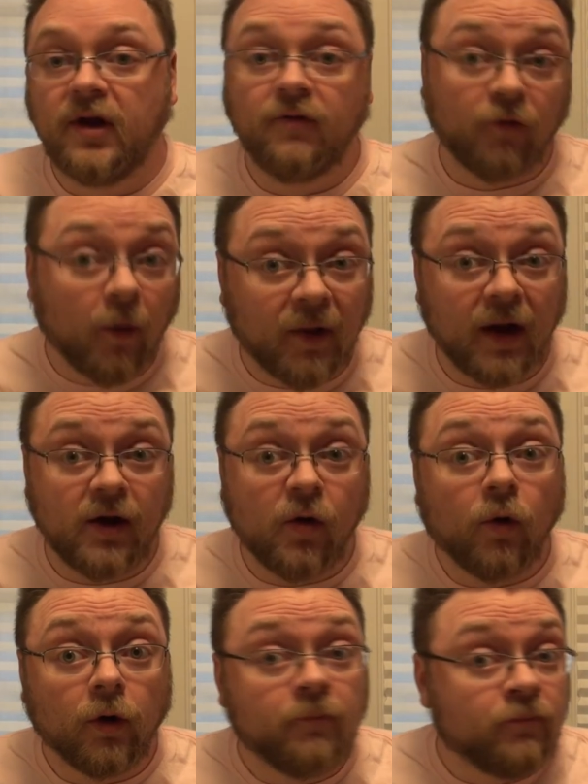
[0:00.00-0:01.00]
get from candy
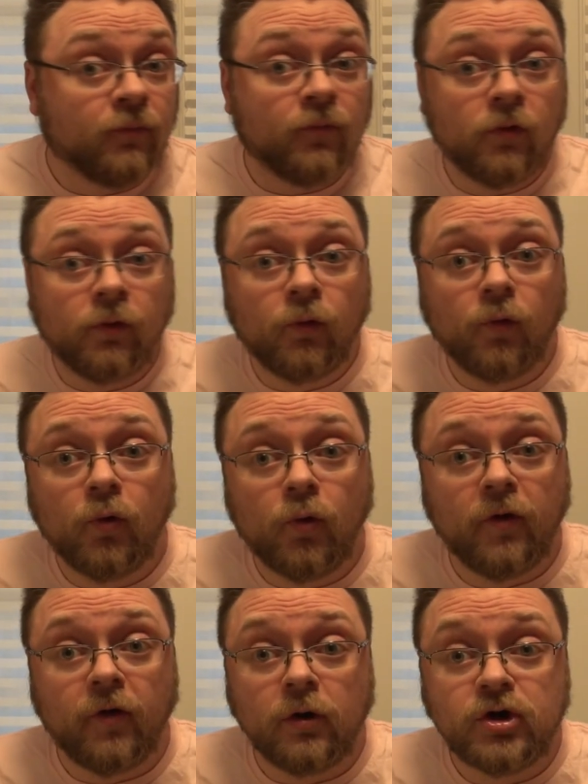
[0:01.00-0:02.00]
corn
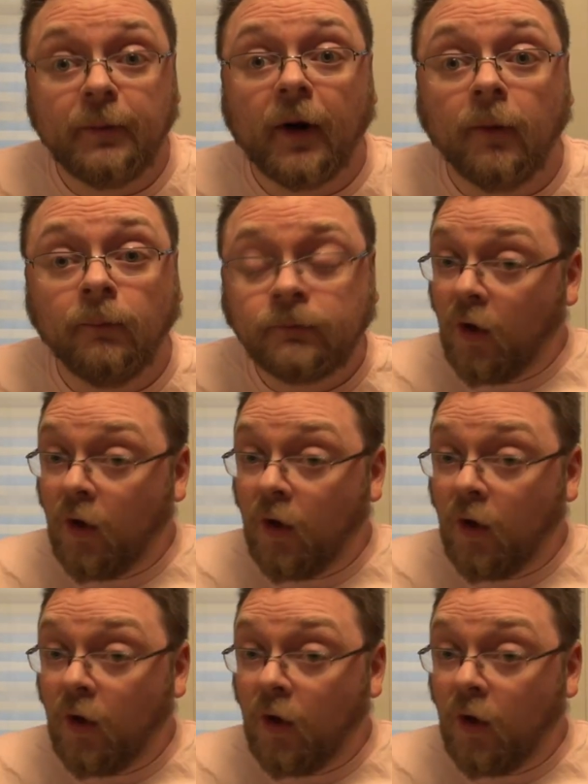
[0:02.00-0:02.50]
or the Hershey bar.